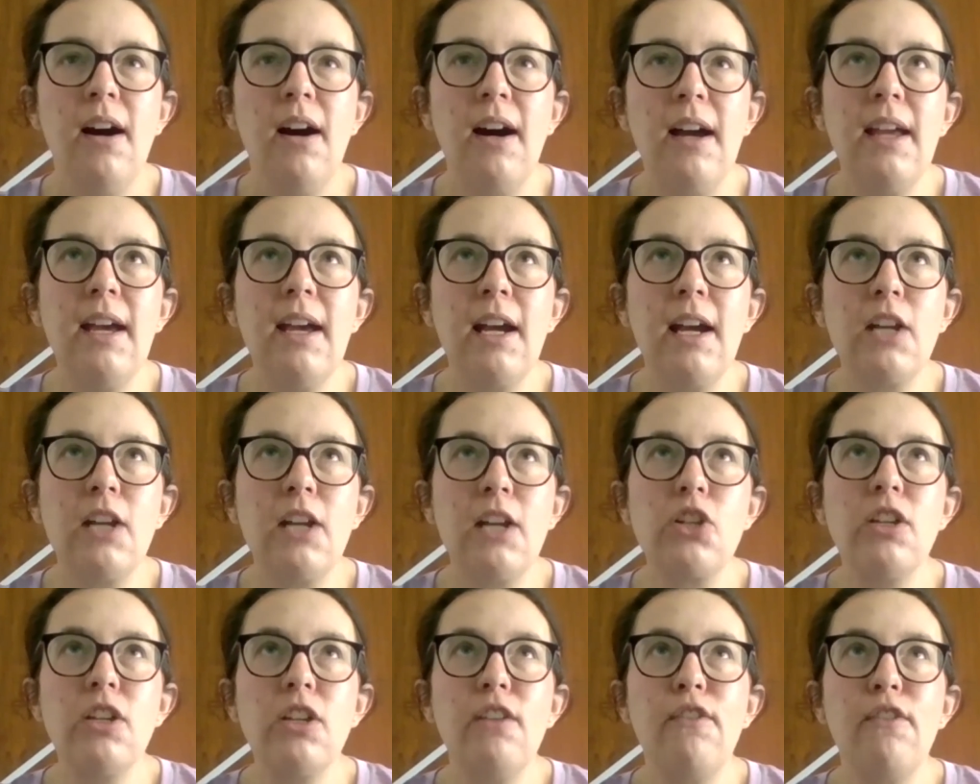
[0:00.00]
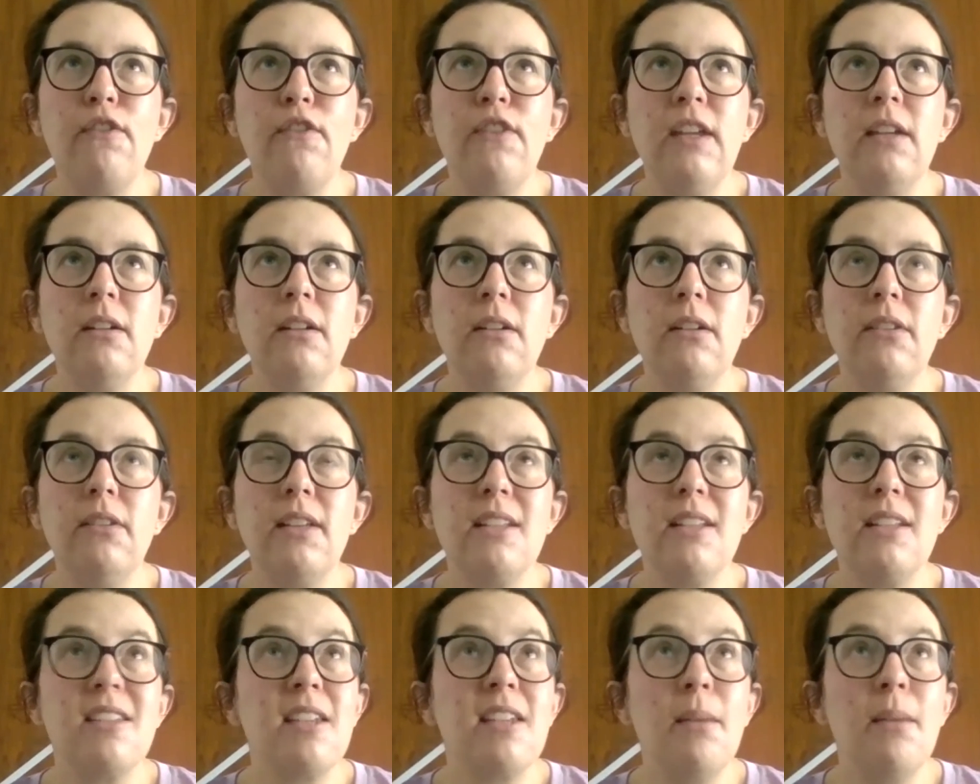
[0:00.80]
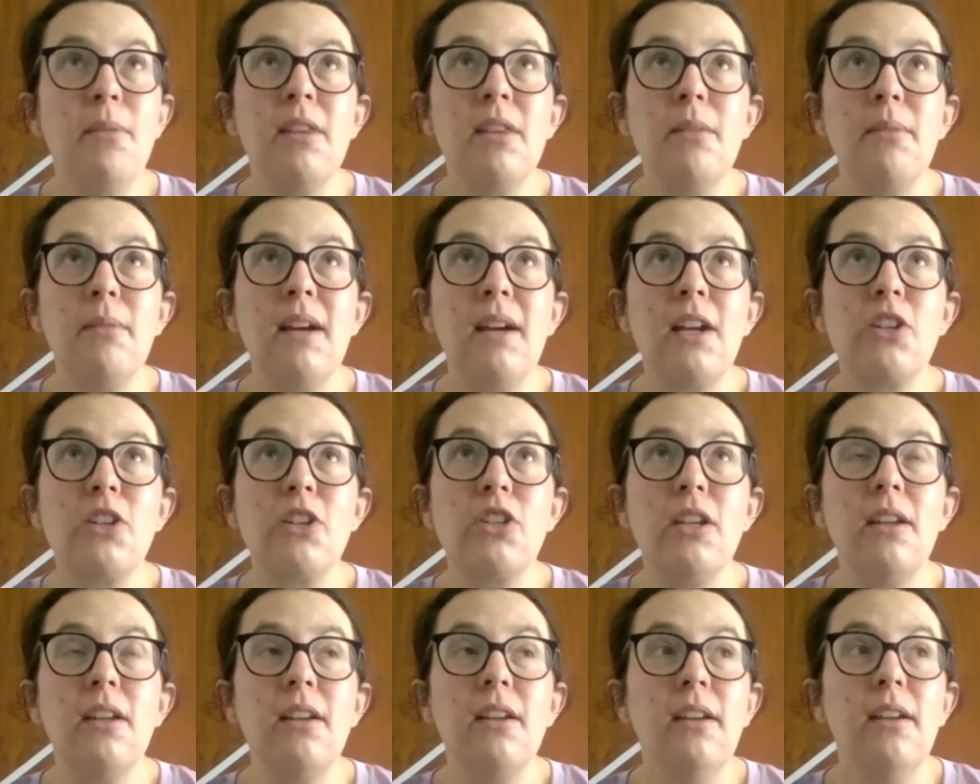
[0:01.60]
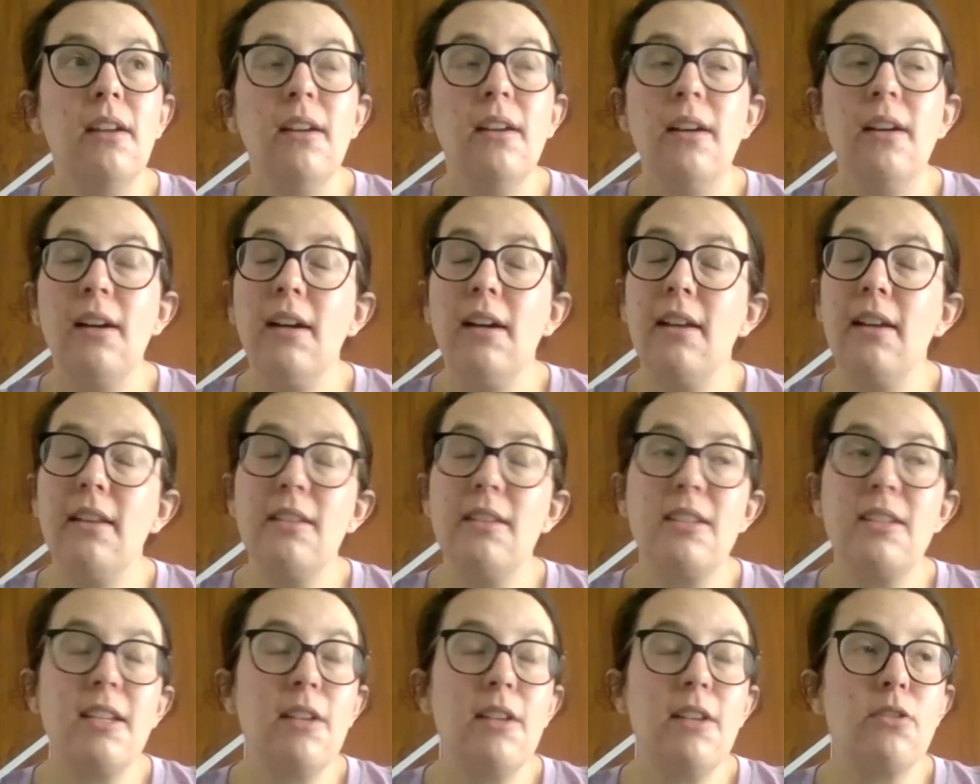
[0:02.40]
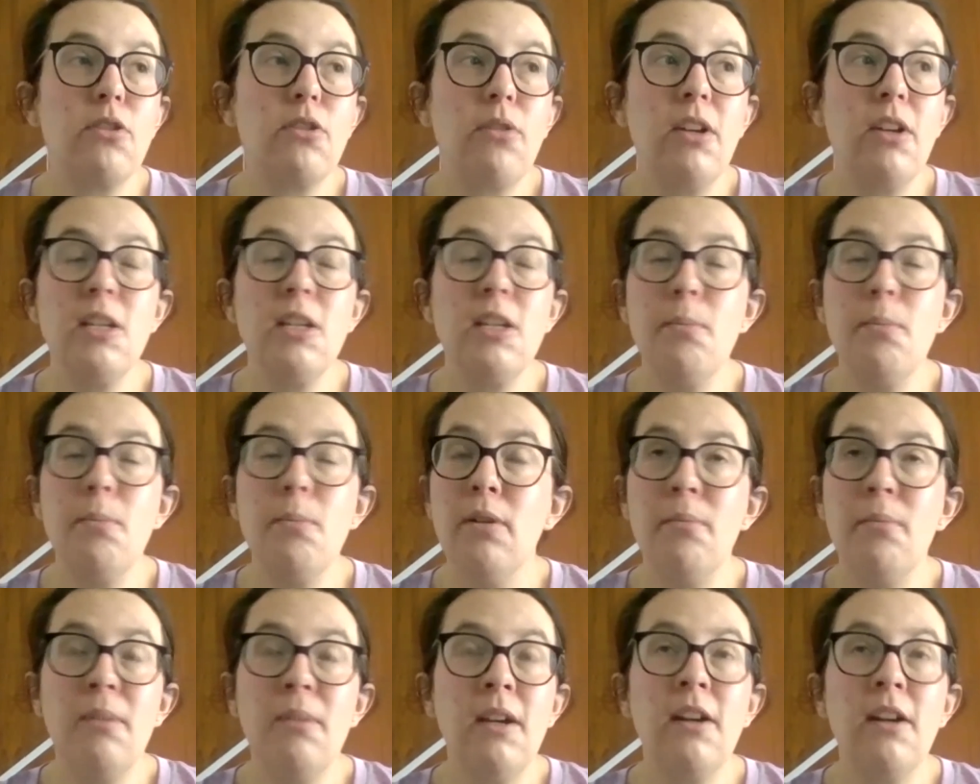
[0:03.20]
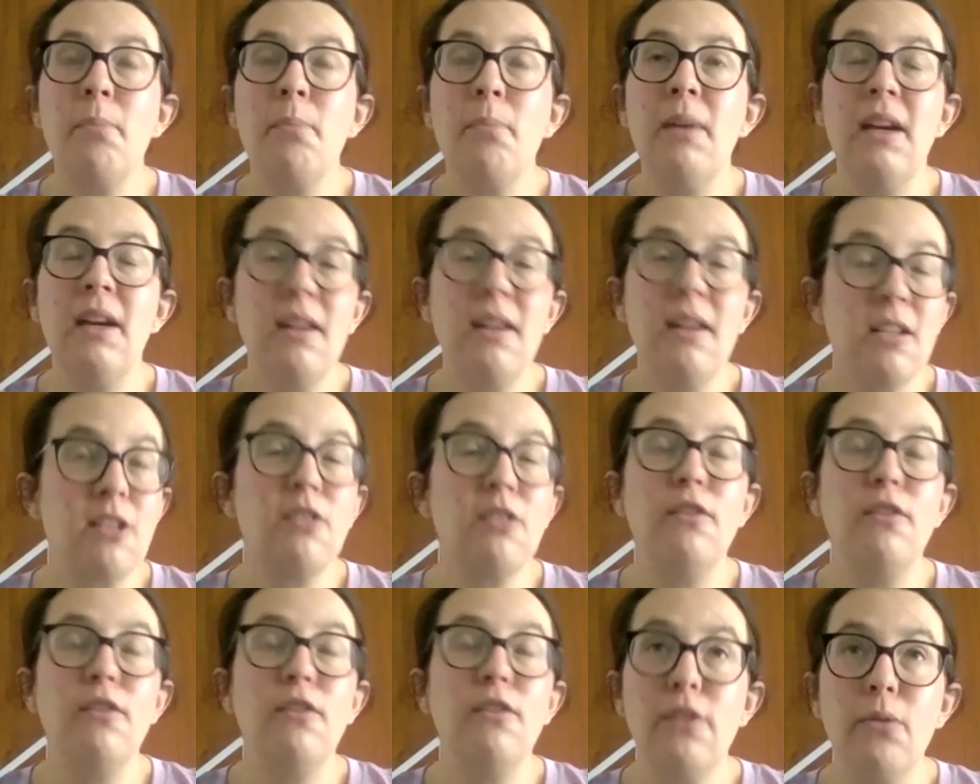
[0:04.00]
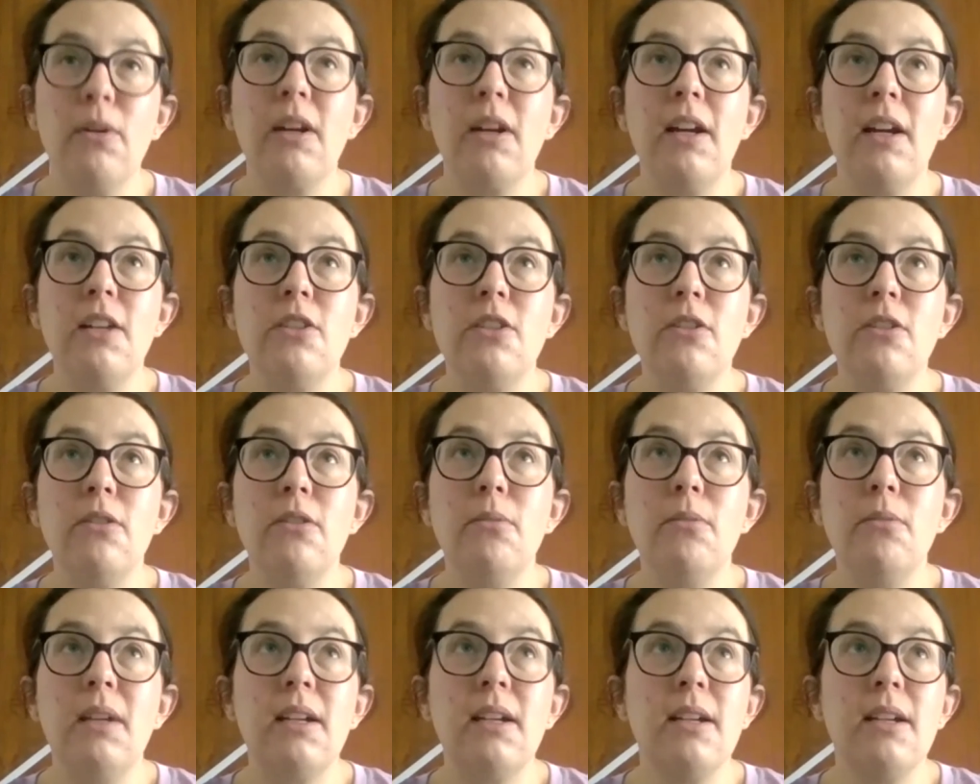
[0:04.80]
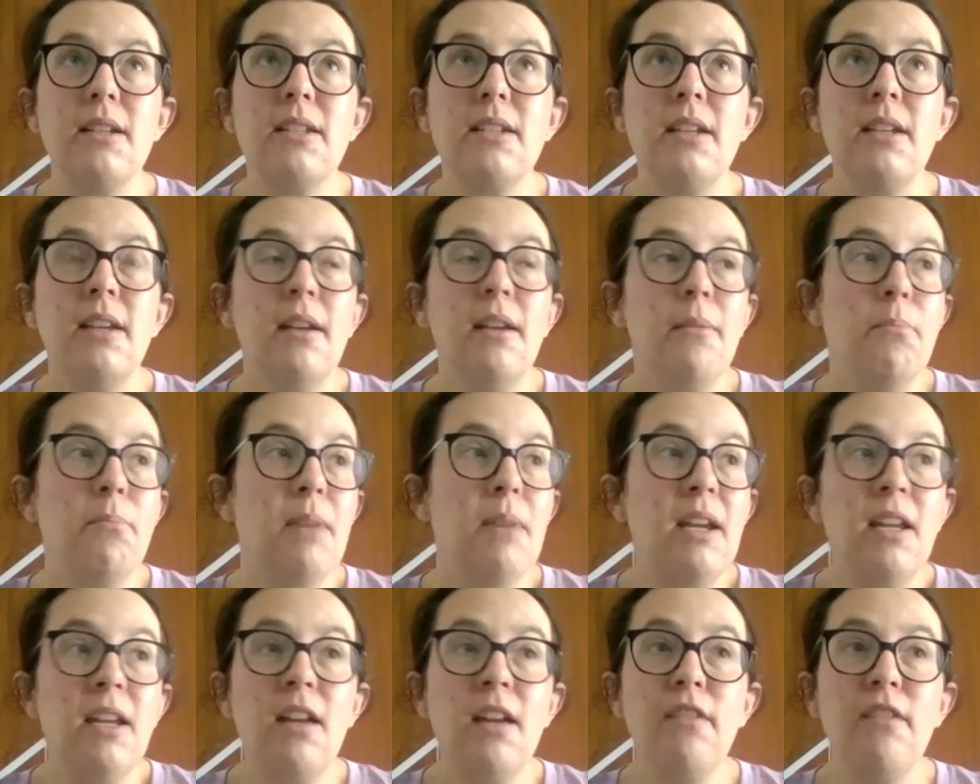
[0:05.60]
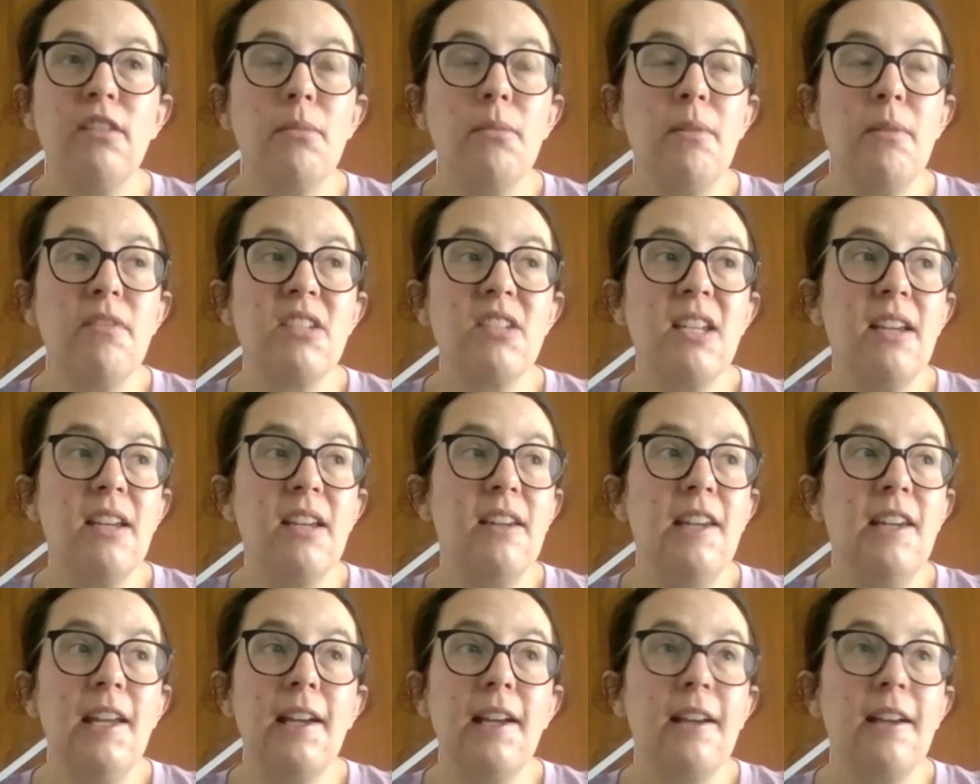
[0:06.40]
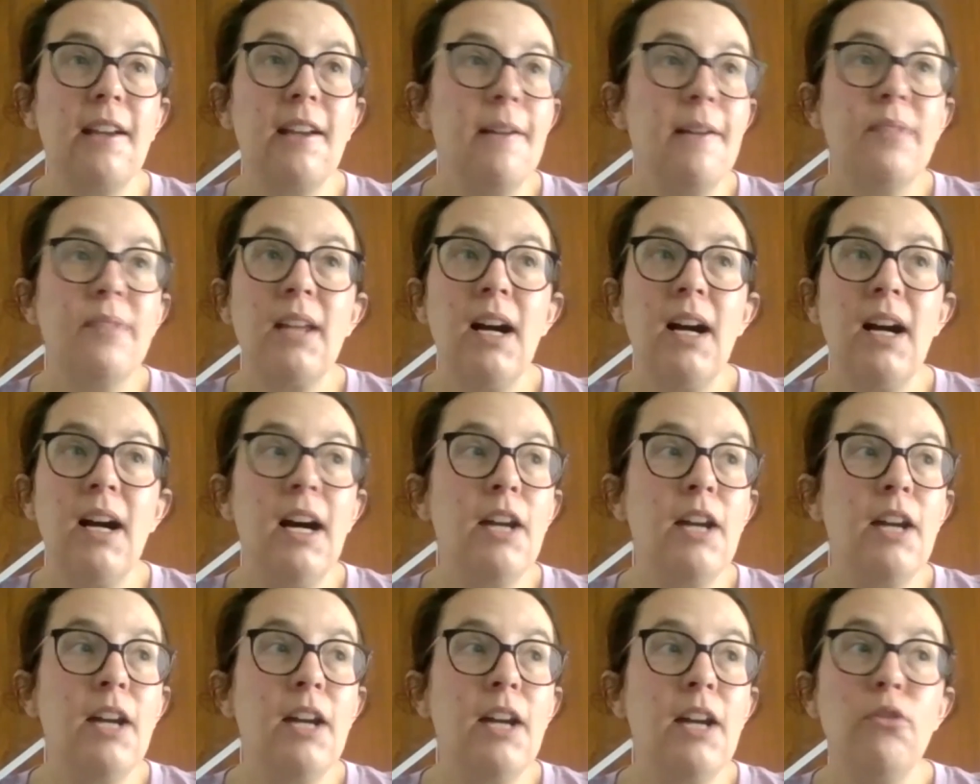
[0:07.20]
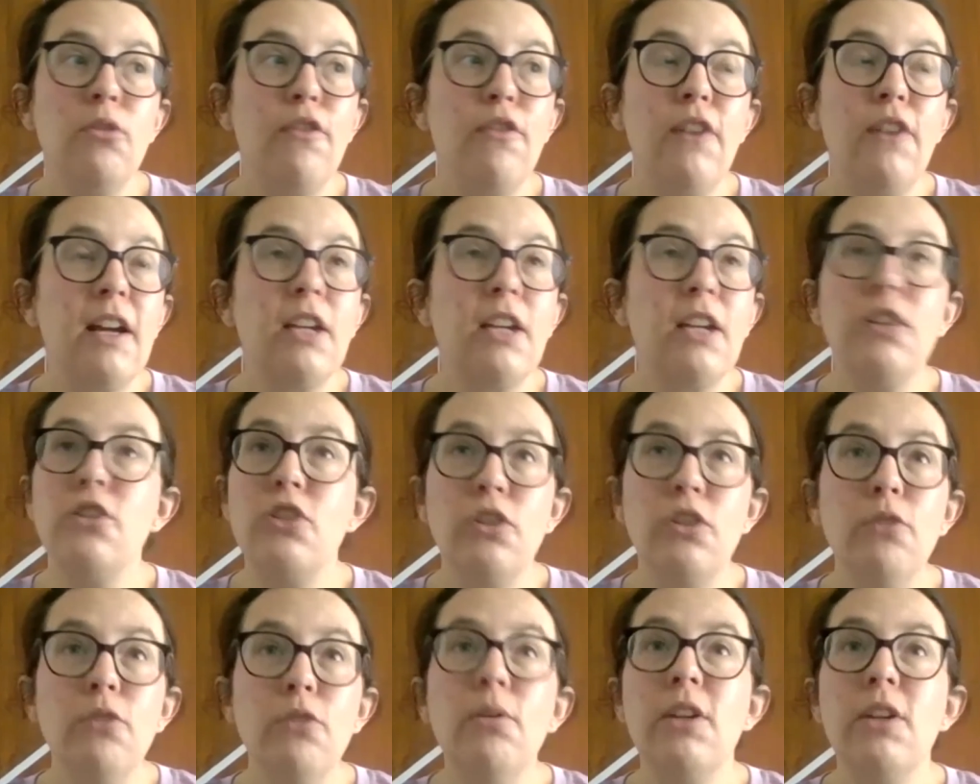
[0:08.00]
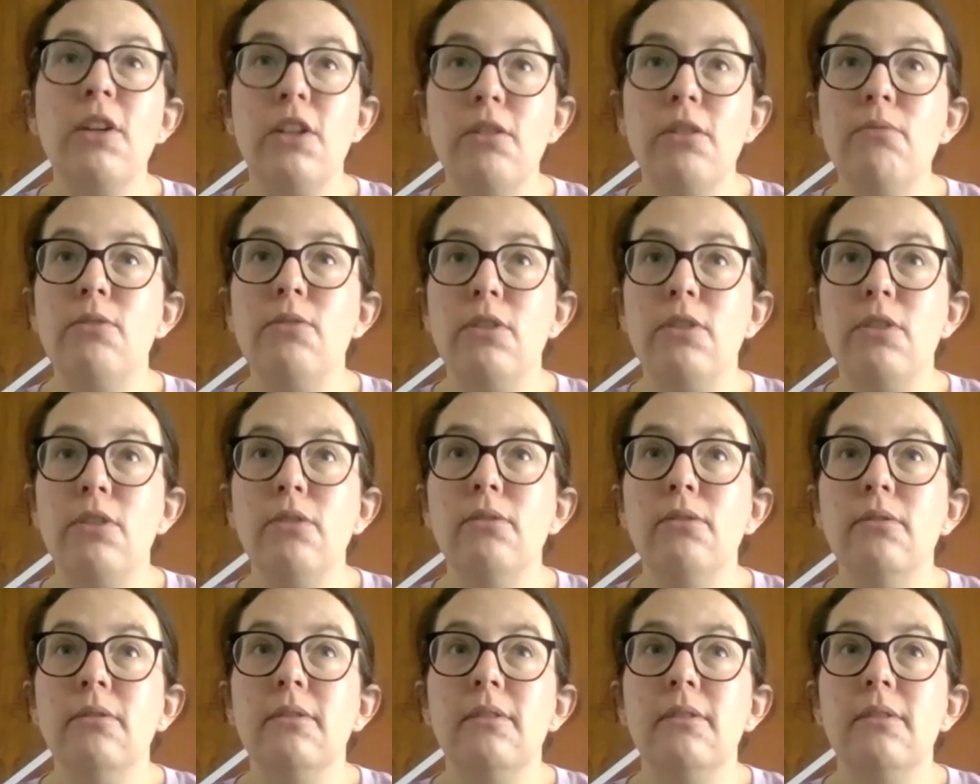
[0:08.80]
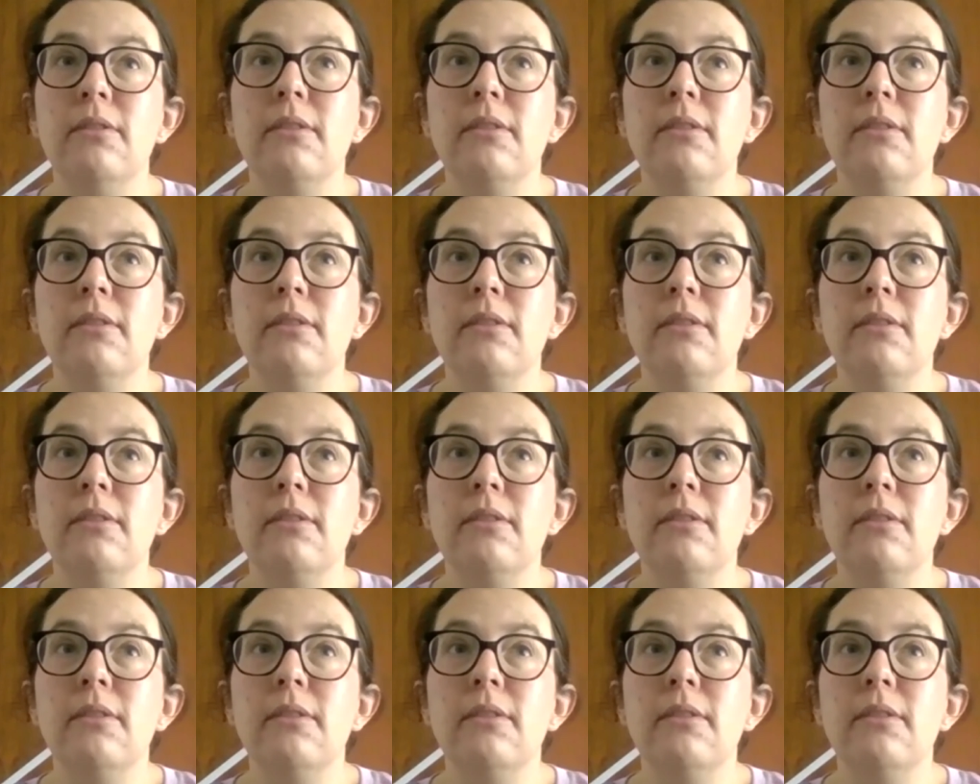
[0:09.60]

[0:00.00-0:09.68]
I actually feel that some of them actually, I, it sounds crazy, put me on a pedestal for what I do because many of them have said, Nick, I don't know if I could do what you do.